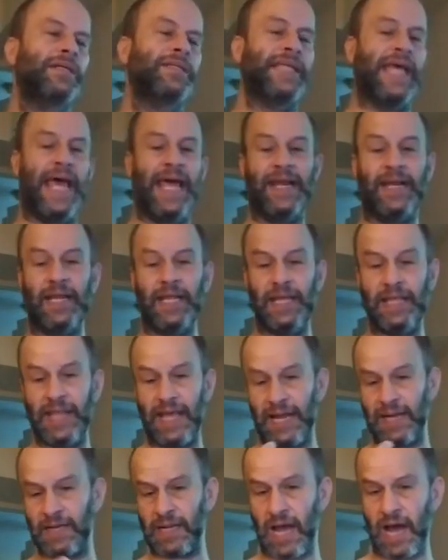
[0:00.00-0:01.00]
Sadly,
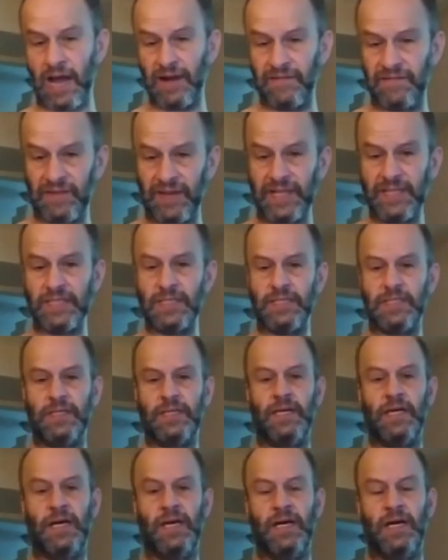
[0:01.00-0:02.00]
that conflict,
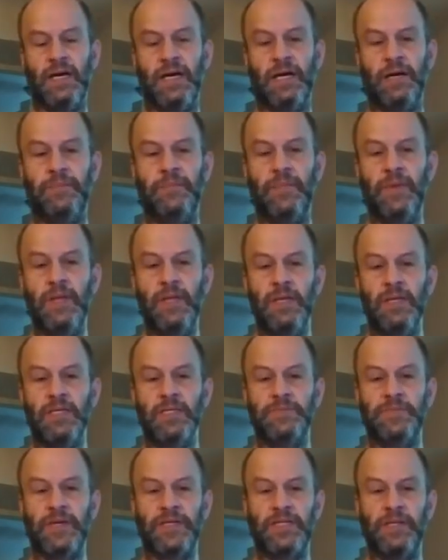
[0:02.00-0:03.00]
um,
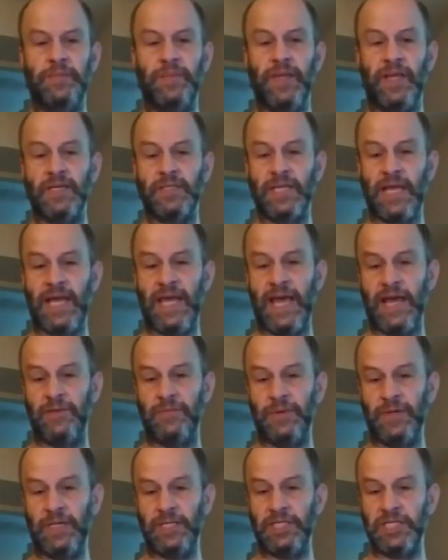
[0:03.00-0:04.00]
especially because I had
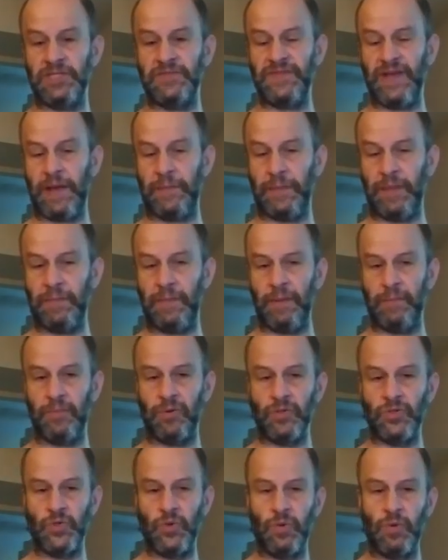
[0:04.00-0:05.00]
religious family
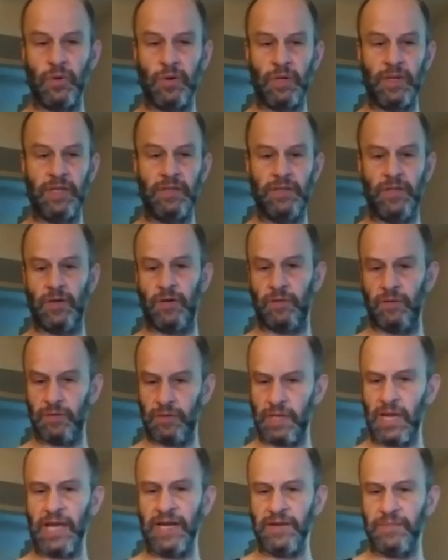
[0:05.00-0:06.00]
members who were, you know,
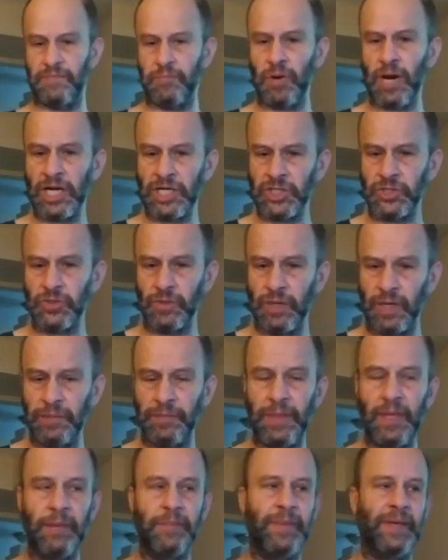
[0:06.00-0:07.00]
kind of pressuring
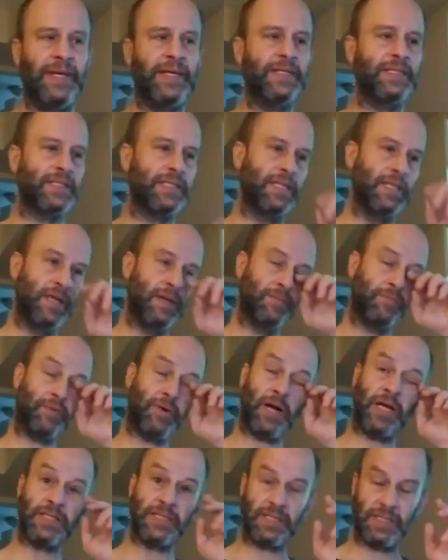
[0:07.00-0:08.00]
me a bit,
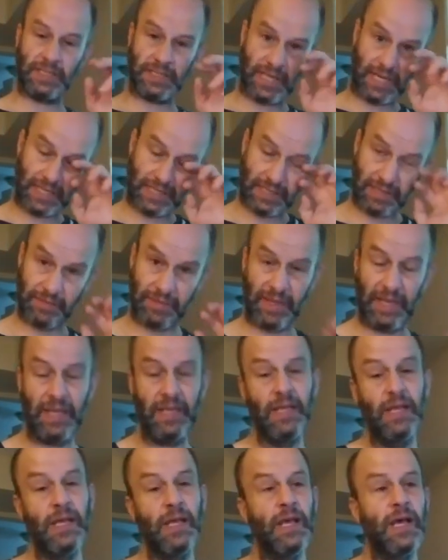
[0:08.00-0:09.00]
proselytizing me,
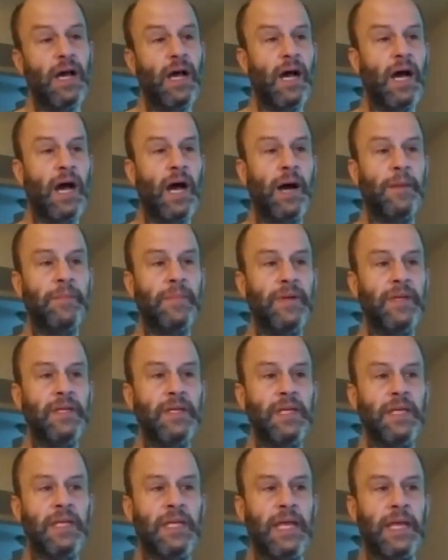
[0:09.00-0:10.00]
um,
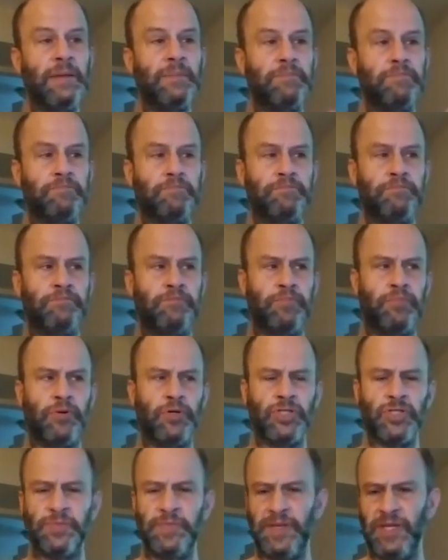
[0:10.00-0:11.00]
it
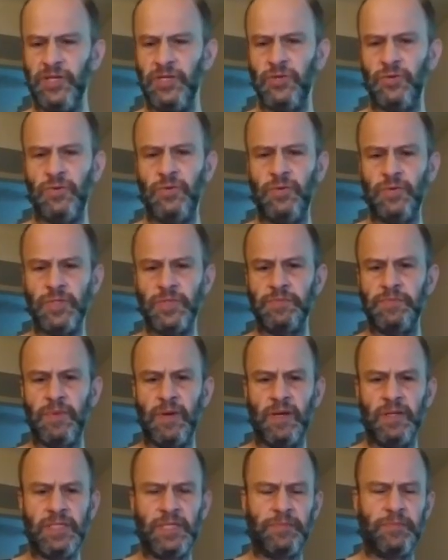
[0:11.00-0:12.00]
pushed me into
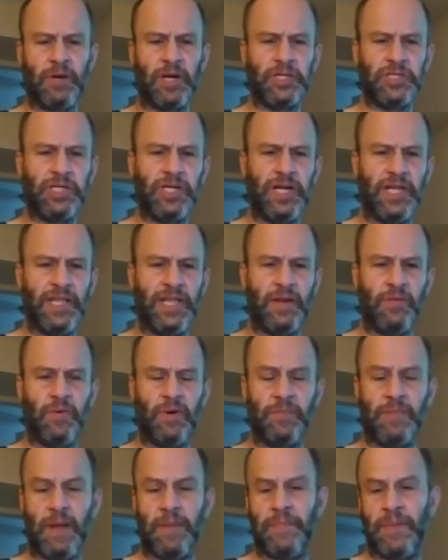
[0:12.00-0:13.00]
uh, depression. And then
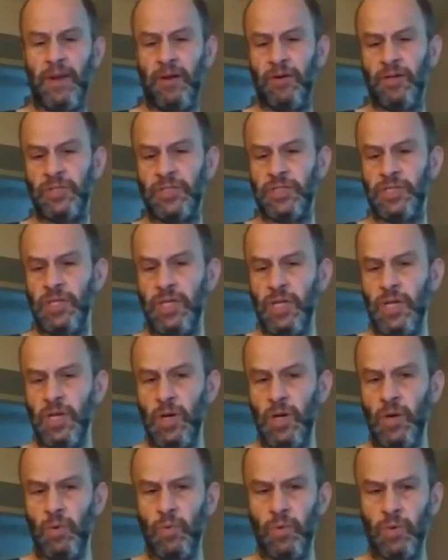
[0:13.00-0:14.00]
when my parents
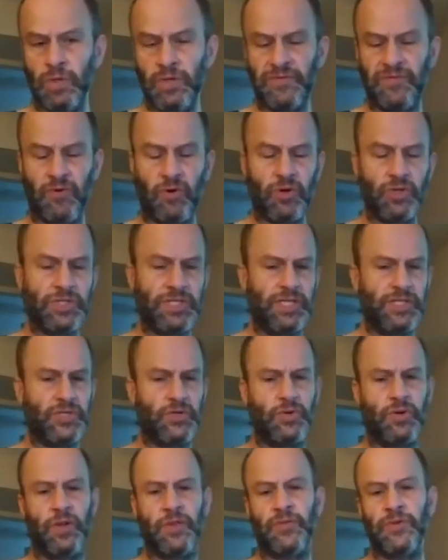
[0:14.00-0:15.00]
were divorced and
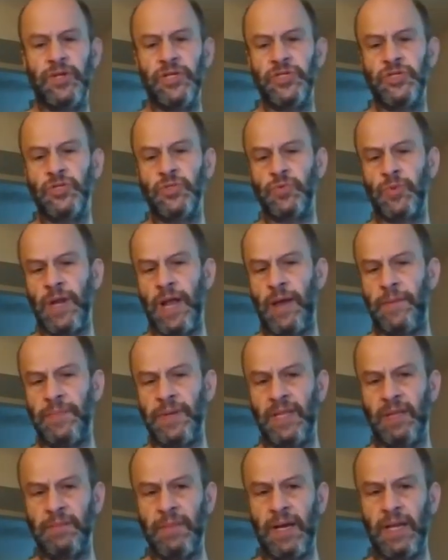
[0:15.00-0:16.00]
certain other issues were
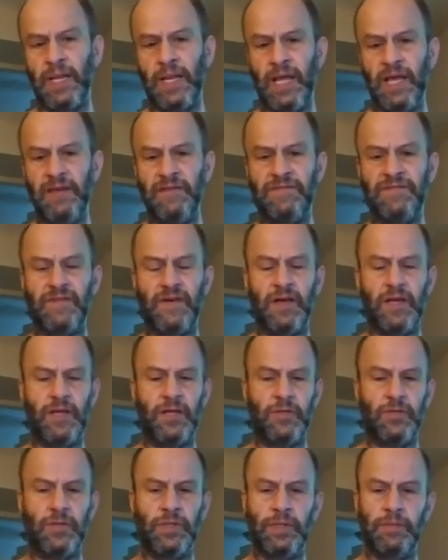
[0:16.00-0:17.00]
happening in my life, uh,
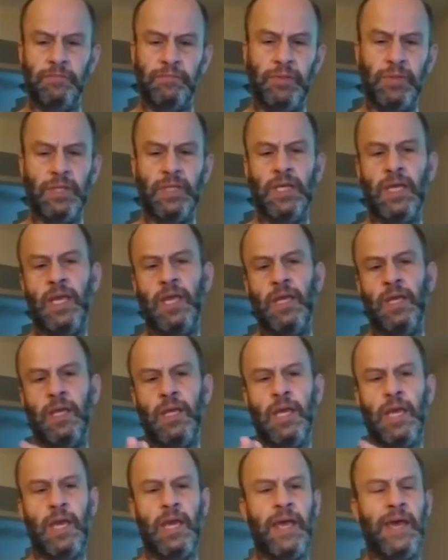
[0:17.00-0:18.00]
including
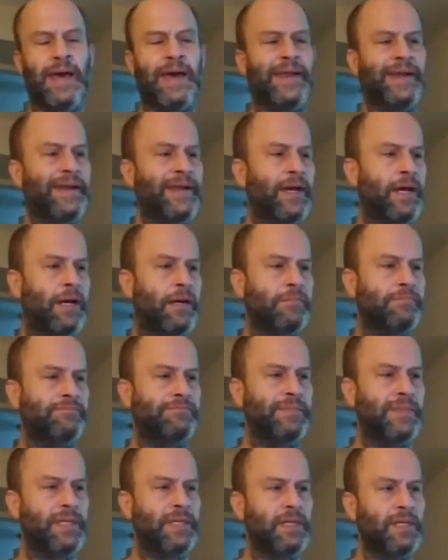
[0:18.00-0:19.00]
bullying and, um,
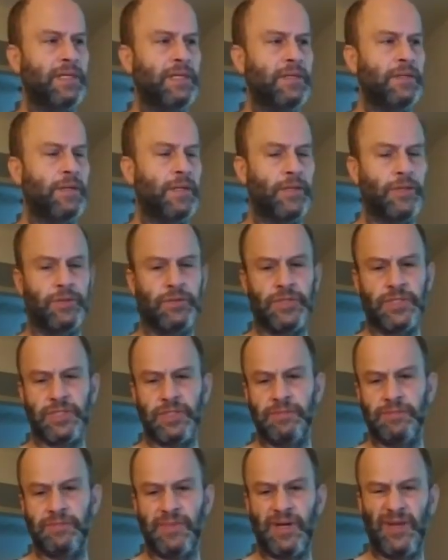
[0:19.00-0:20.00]
well, there
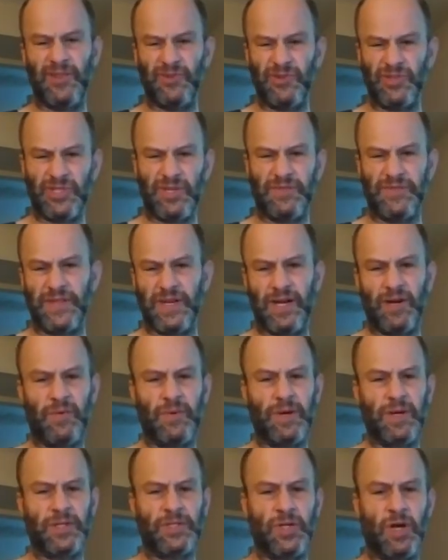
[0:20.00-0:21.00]
some other stuff that I don't
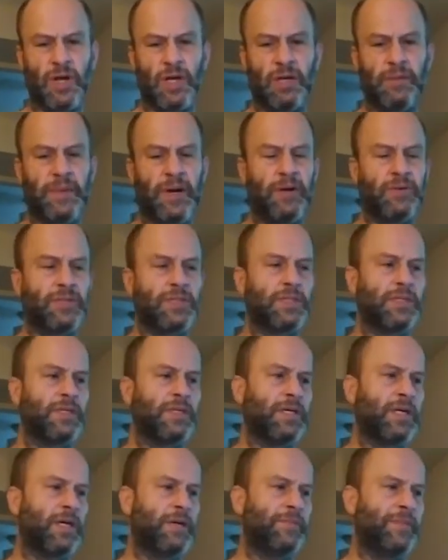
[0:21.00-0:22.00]
want to talk about
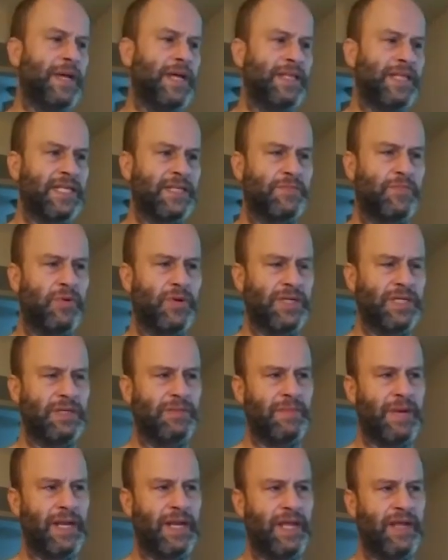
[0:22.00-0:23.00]
um, at this point
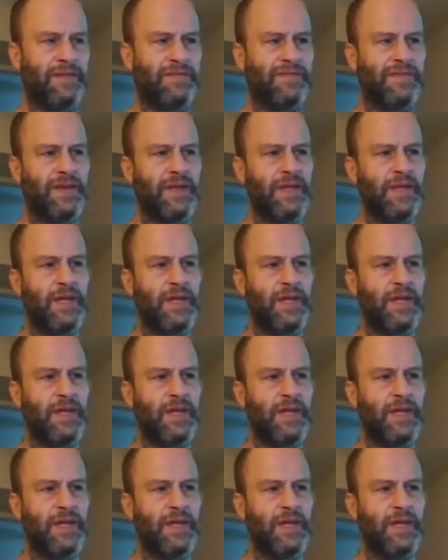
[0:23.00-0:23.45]
in my life.